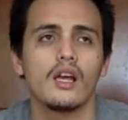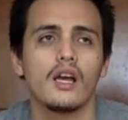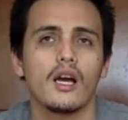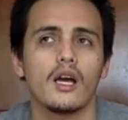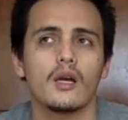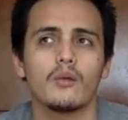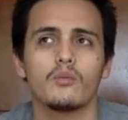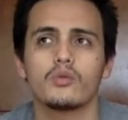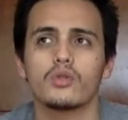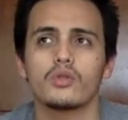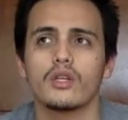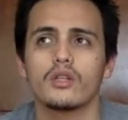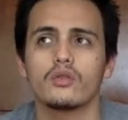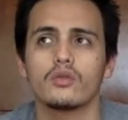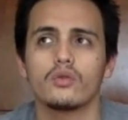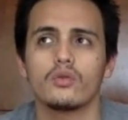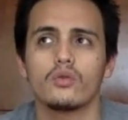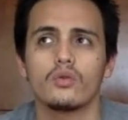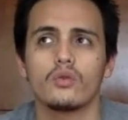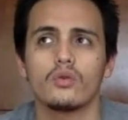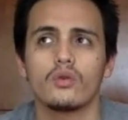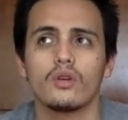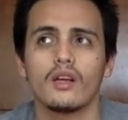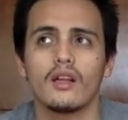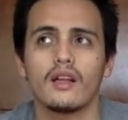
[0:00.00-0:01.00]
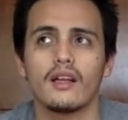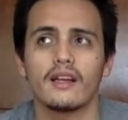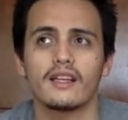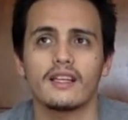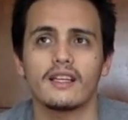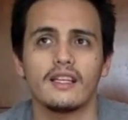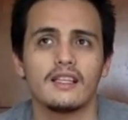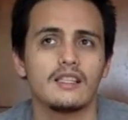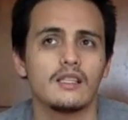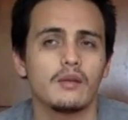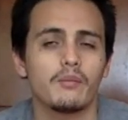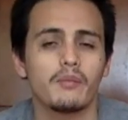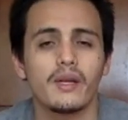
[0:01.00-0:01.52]
I'm trying to do like
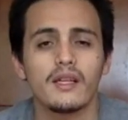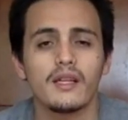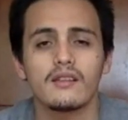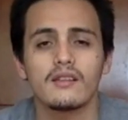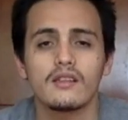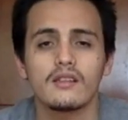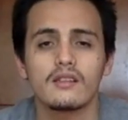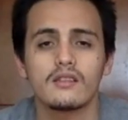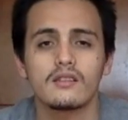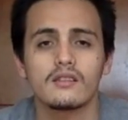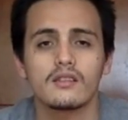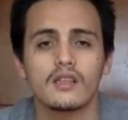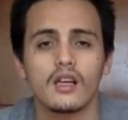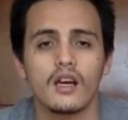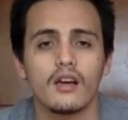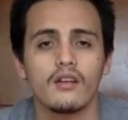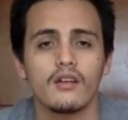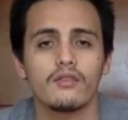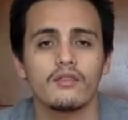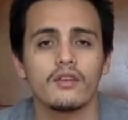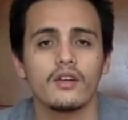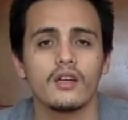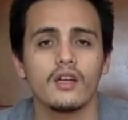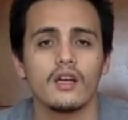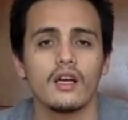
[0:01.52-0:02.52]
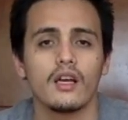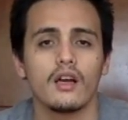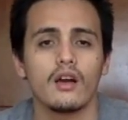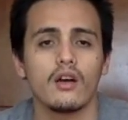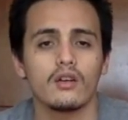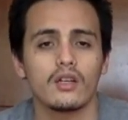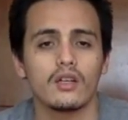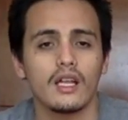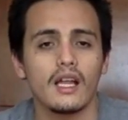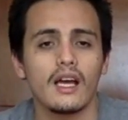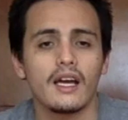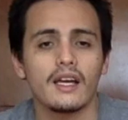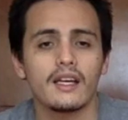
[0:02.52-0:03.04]
independent stuff
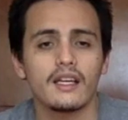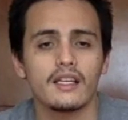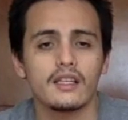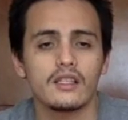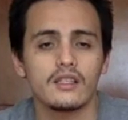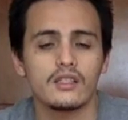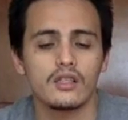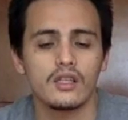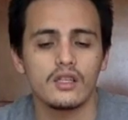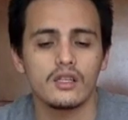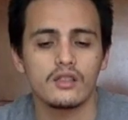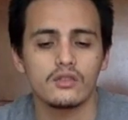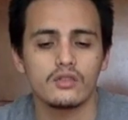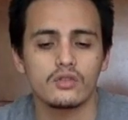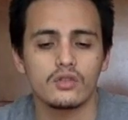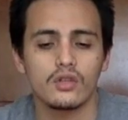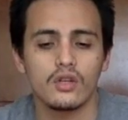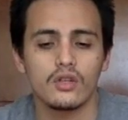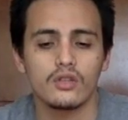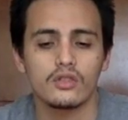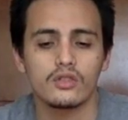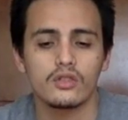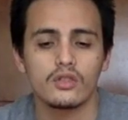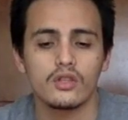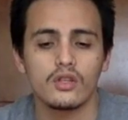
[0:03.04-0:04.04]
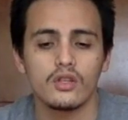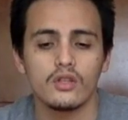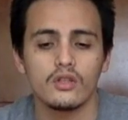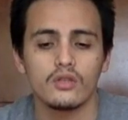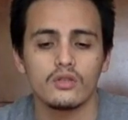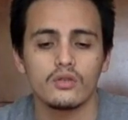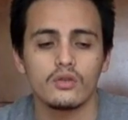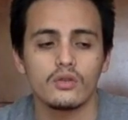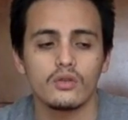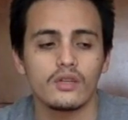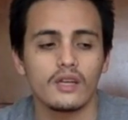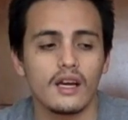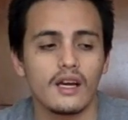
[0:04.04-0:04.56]
online and such
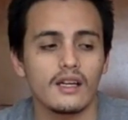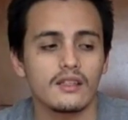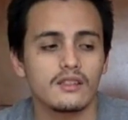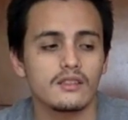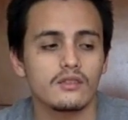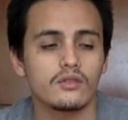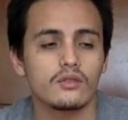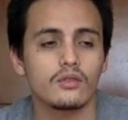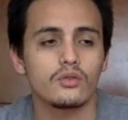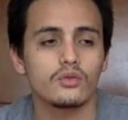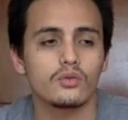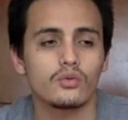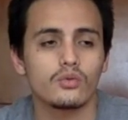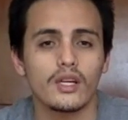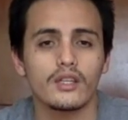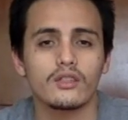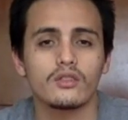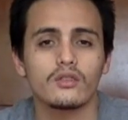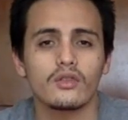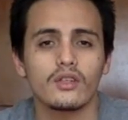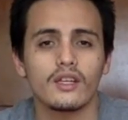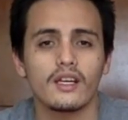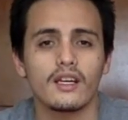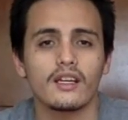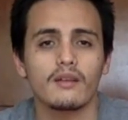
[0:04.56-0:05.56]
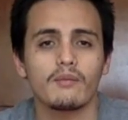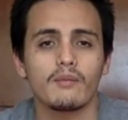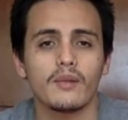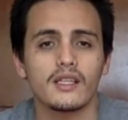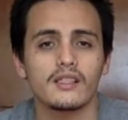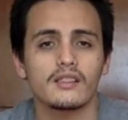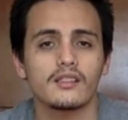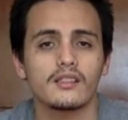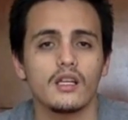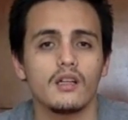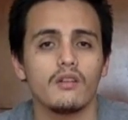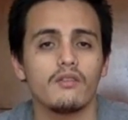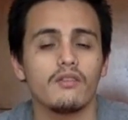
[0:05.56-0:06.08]
to try to get
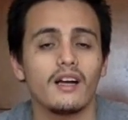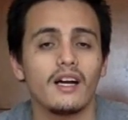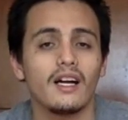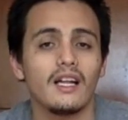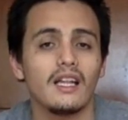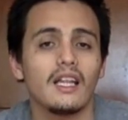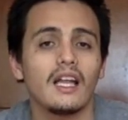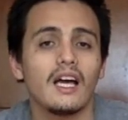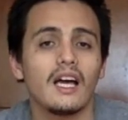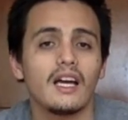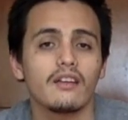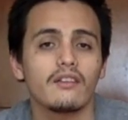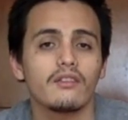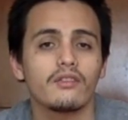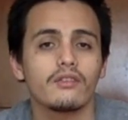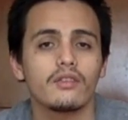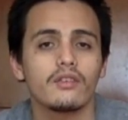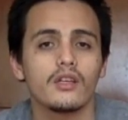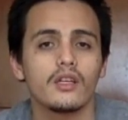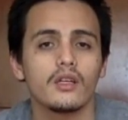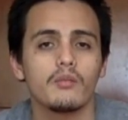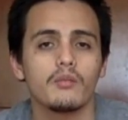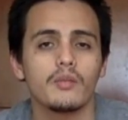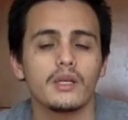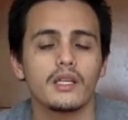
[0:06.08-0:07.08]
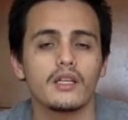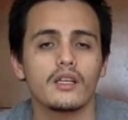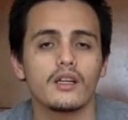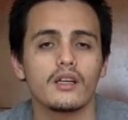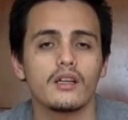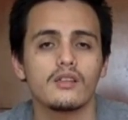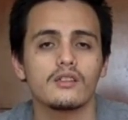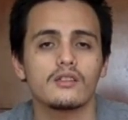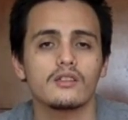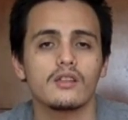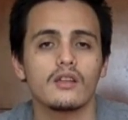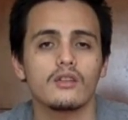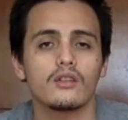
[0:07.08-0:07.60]
myself a life,
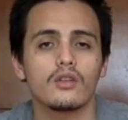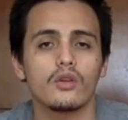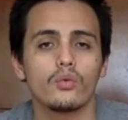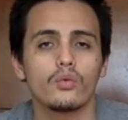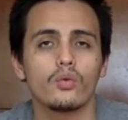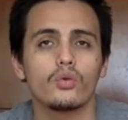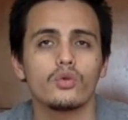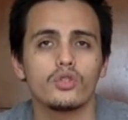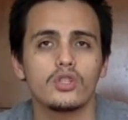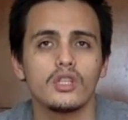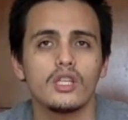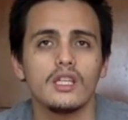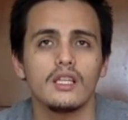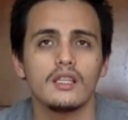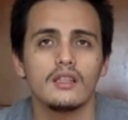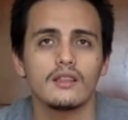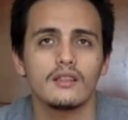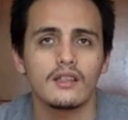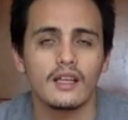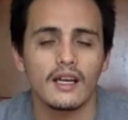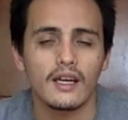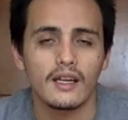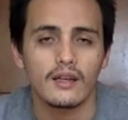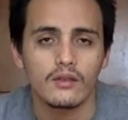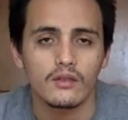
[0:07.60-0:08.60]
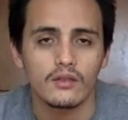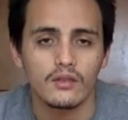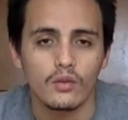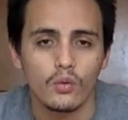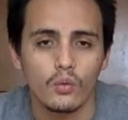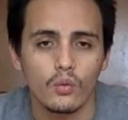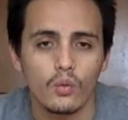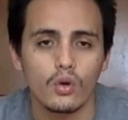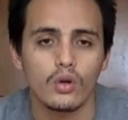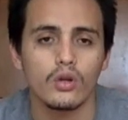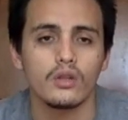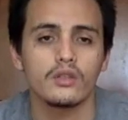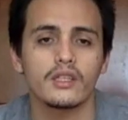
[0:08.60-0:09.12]
because the routine that the
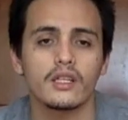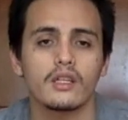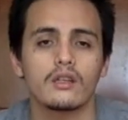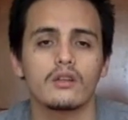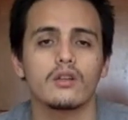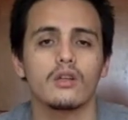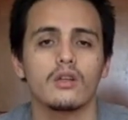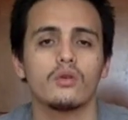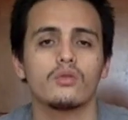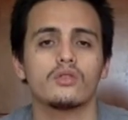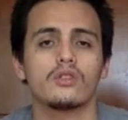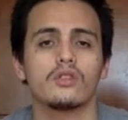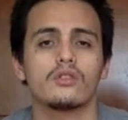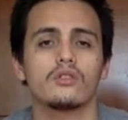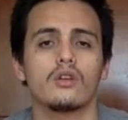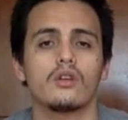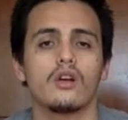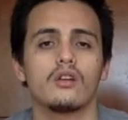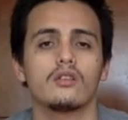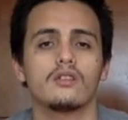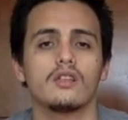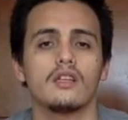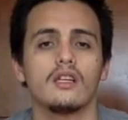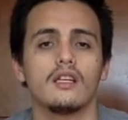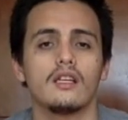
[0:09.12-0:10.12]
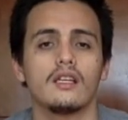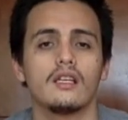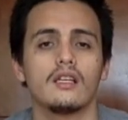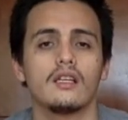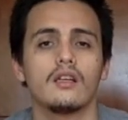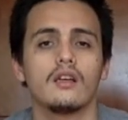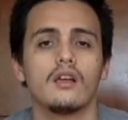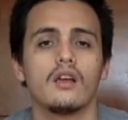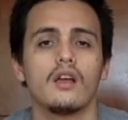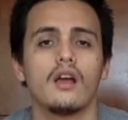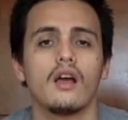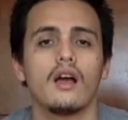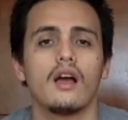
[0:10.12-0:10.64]
world encloses us in
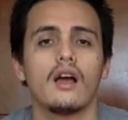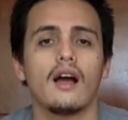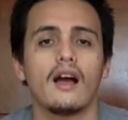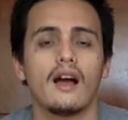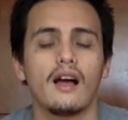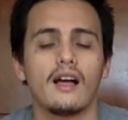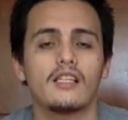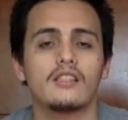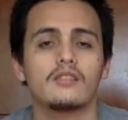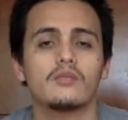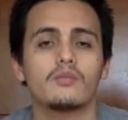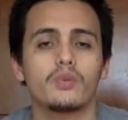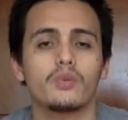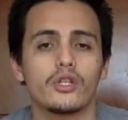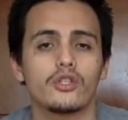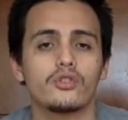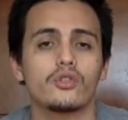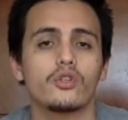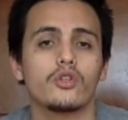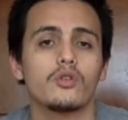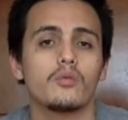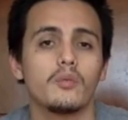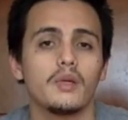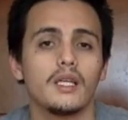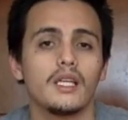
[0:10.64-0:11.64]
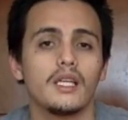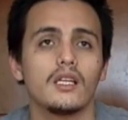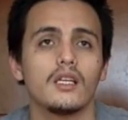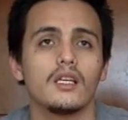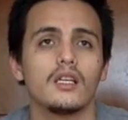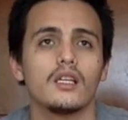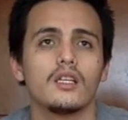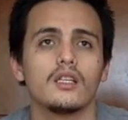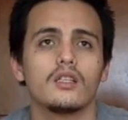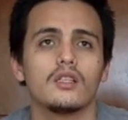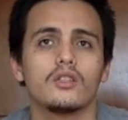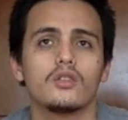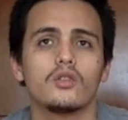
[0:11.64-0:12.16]
has pressured me
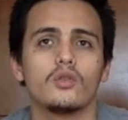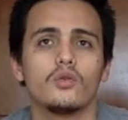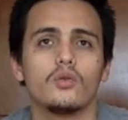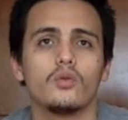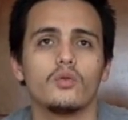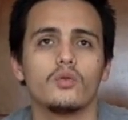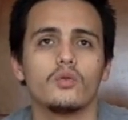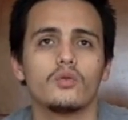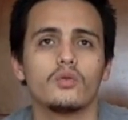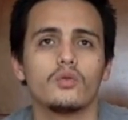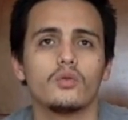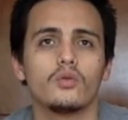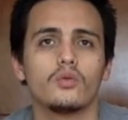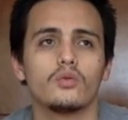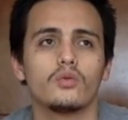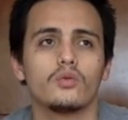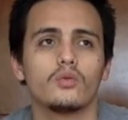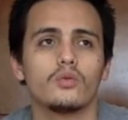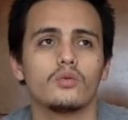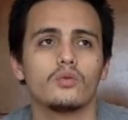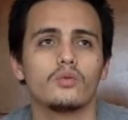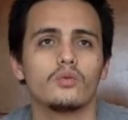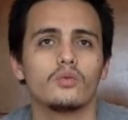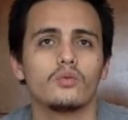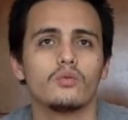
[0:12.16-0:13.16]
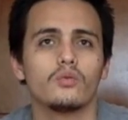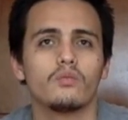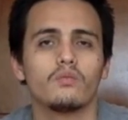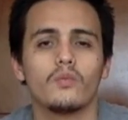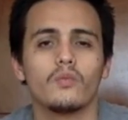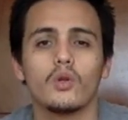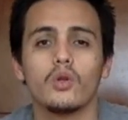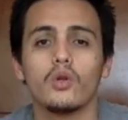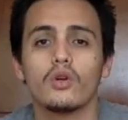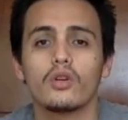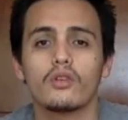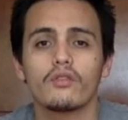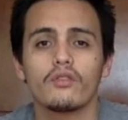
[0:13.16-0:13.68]
to
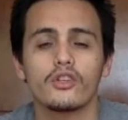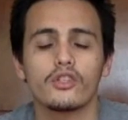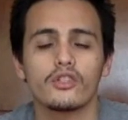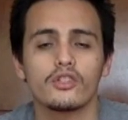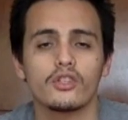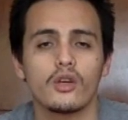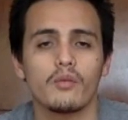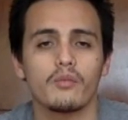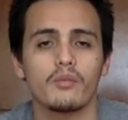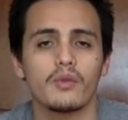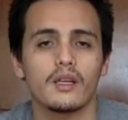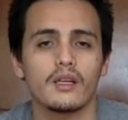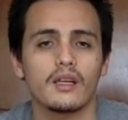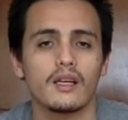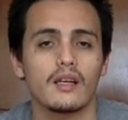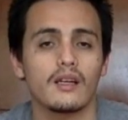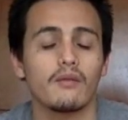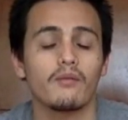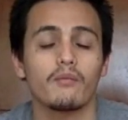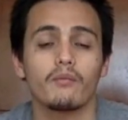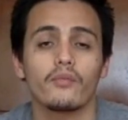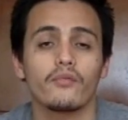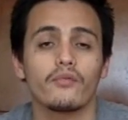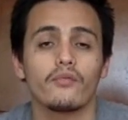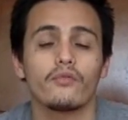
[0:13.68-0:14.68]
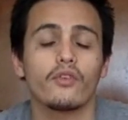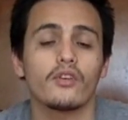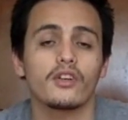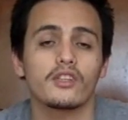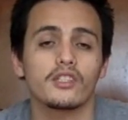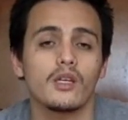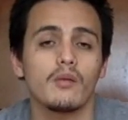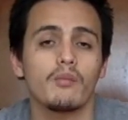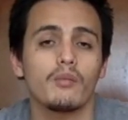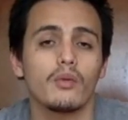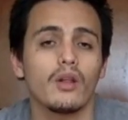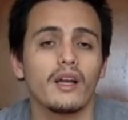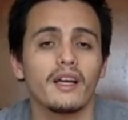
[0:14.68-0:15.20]
look for something. And for
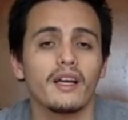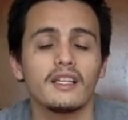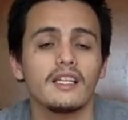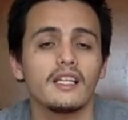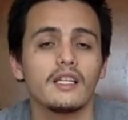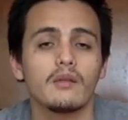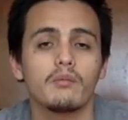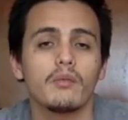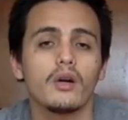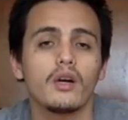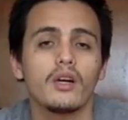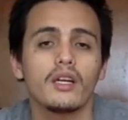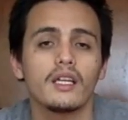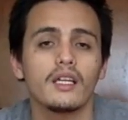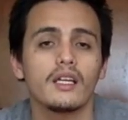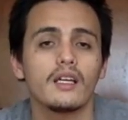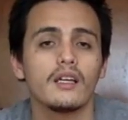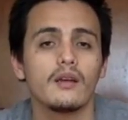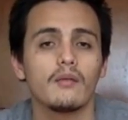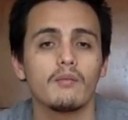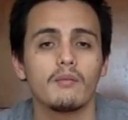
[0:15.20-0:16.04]
example, I need money.